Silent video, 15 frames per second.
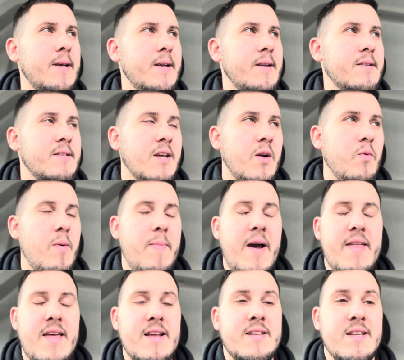So we're
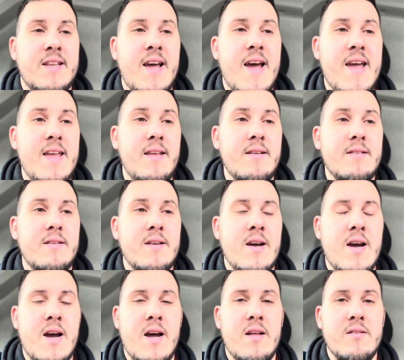back there today.
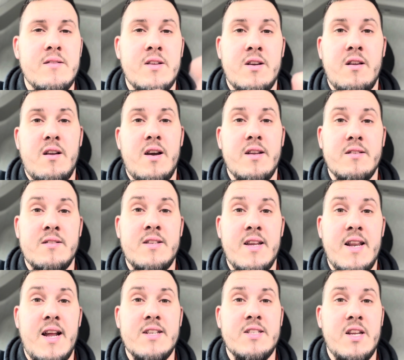The client
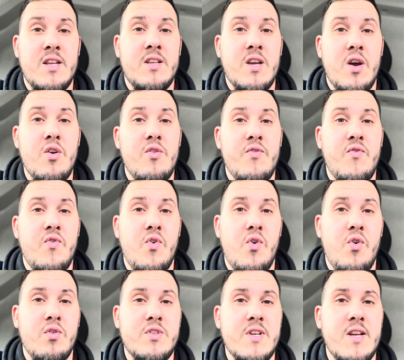did actually go
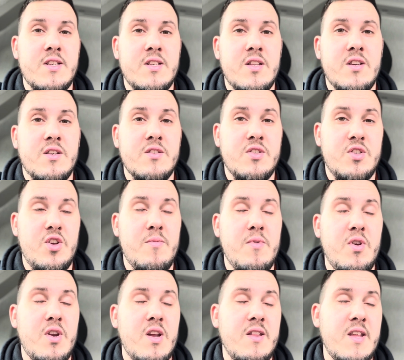for changing the consumer
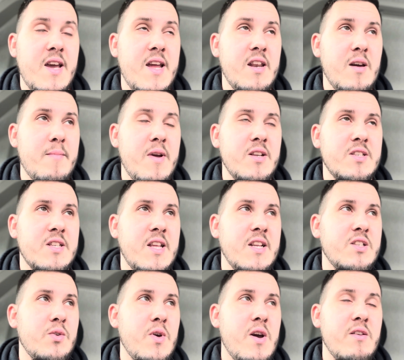unit in the end. I mentioned that
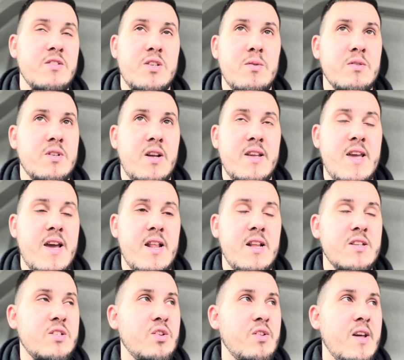to her and she was like, yeah,
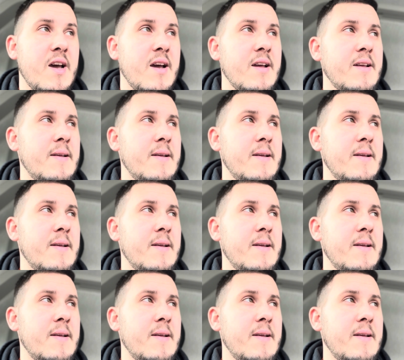let's do that,